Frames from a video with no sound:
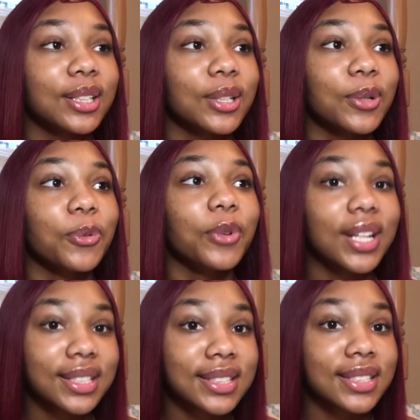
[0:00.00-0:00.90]

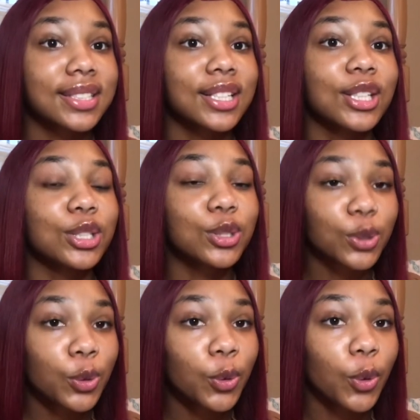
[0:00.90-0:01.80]
went to the
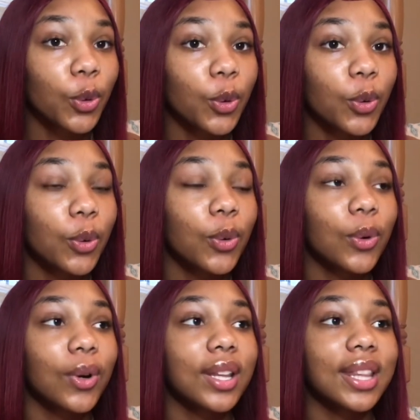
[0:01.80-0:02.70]
school
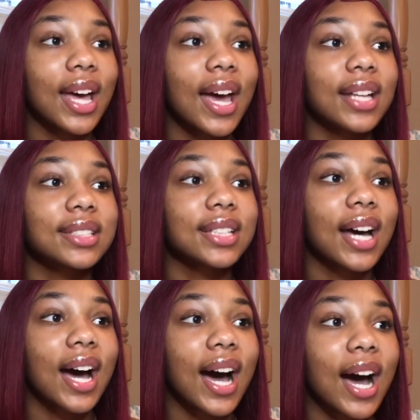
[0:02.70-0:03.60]
that
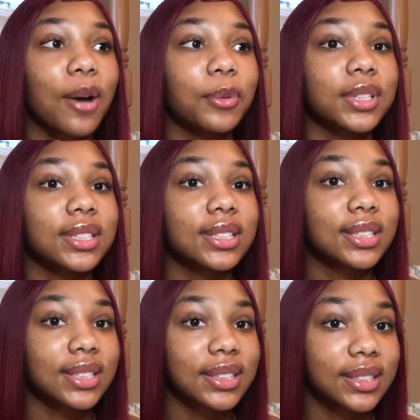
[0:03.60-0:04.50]
I
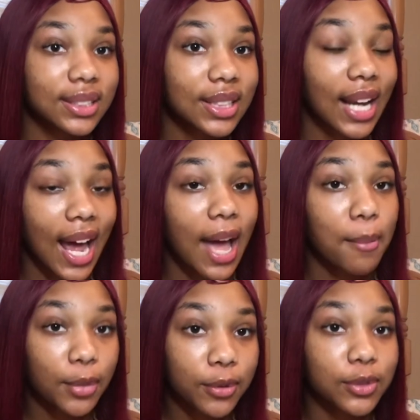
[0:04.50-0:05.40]
had
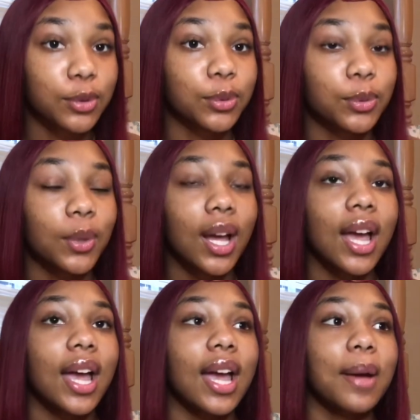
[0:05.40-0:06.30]
moved to,
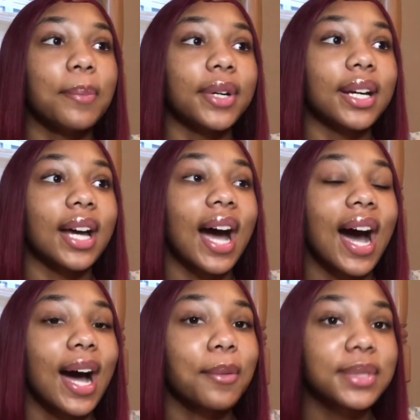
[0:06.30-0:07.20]
but
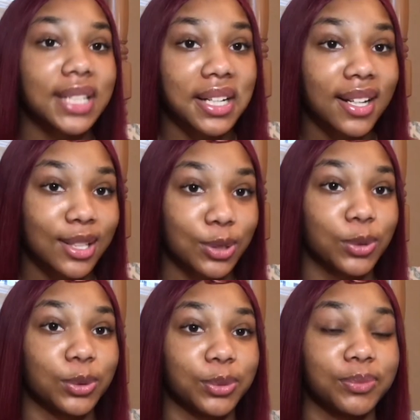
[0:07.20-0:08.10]
I was at another
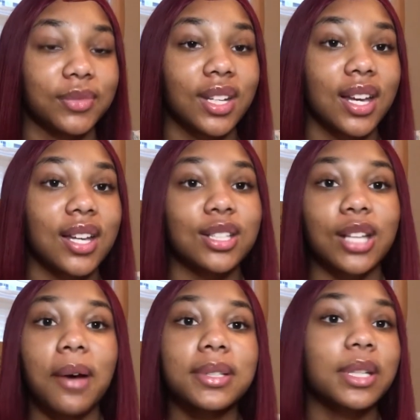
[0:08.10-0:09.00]
school. So
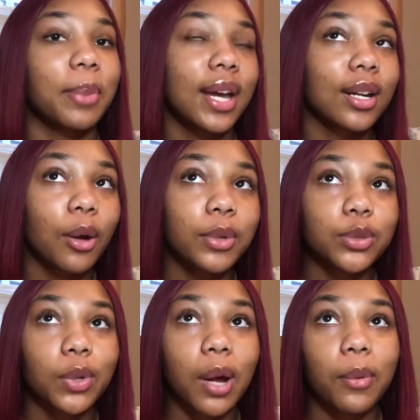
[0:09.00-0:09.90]
I was debating on which
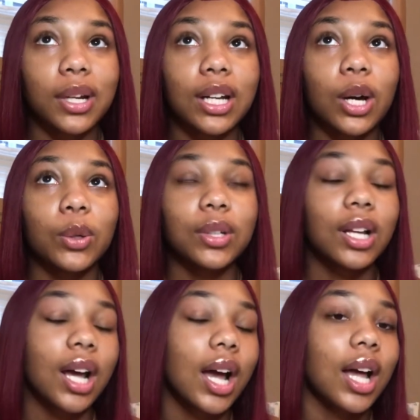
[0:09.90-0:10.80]
one I want to go.
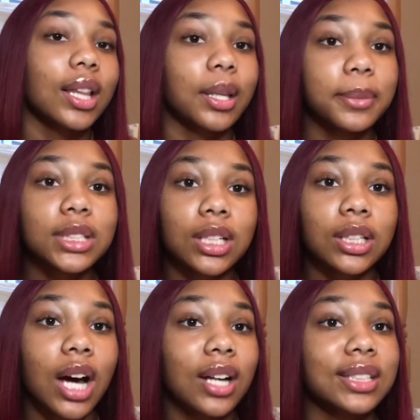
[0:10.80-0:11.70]
Let me tell
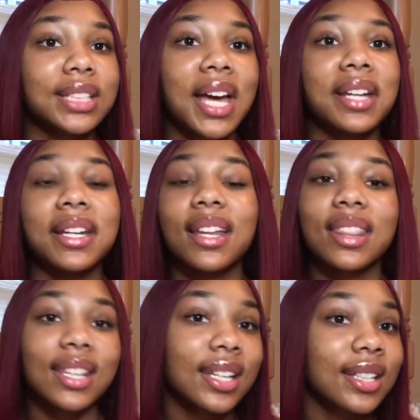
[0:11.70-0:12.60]
y'all, this had
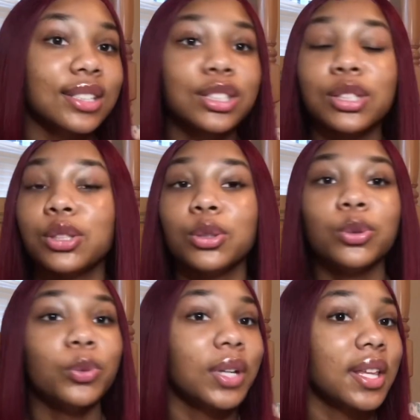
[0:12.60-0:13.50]
nothing to do
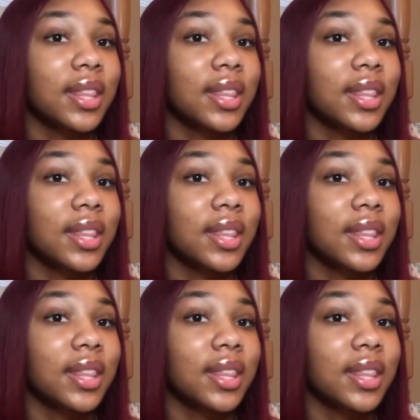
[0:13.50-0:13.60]
with